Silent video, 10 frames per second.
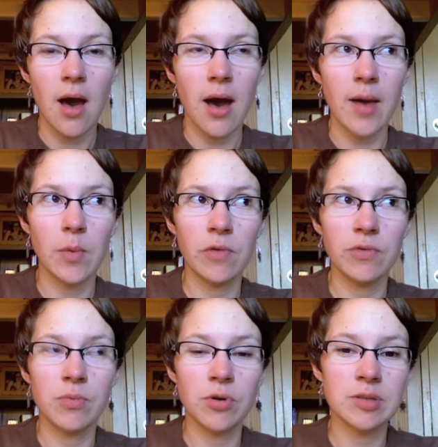I
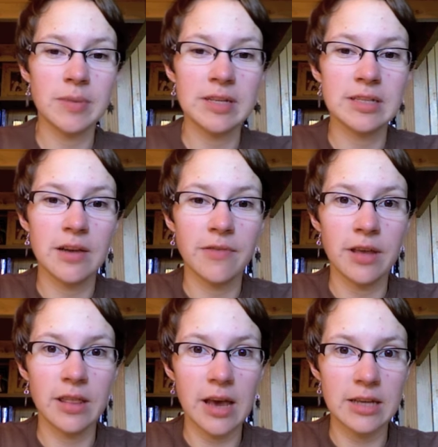moved most of my stuff
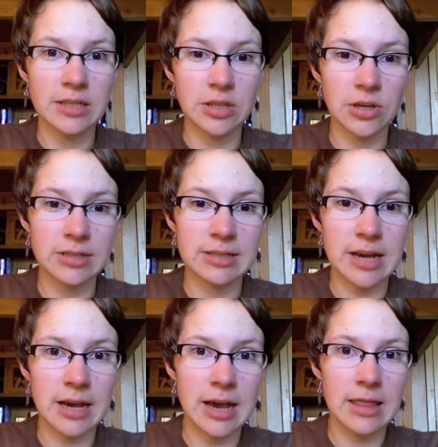in last
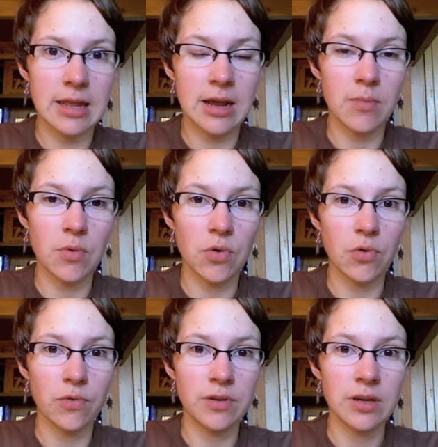Thursday, and then I
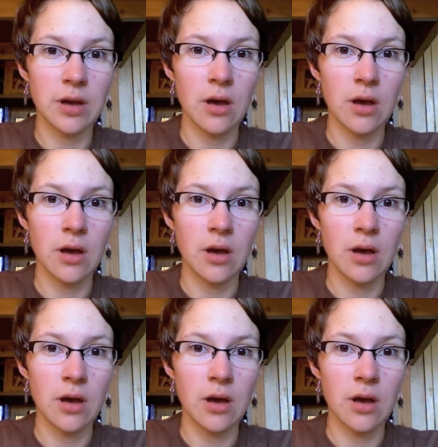moved